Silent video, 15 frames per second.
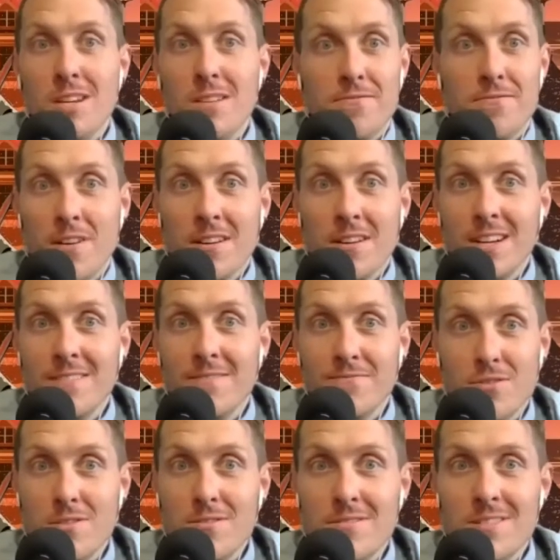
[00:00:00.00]
He's gonna fucking
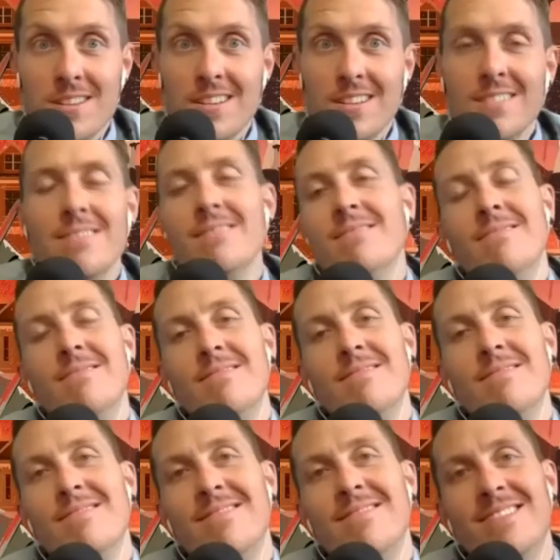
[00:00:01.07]
fruity. He's
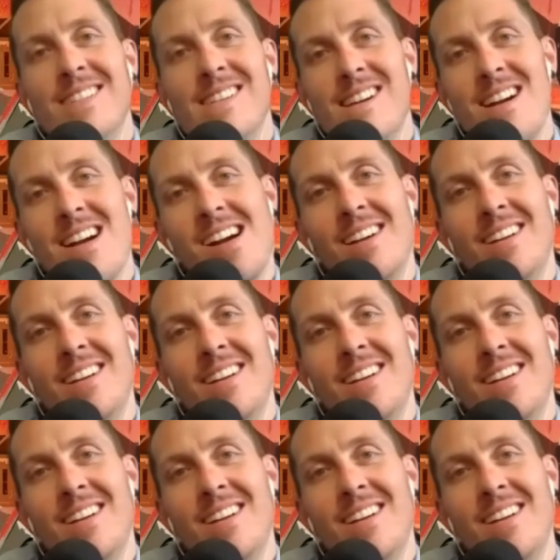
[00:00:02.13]
going to have Ken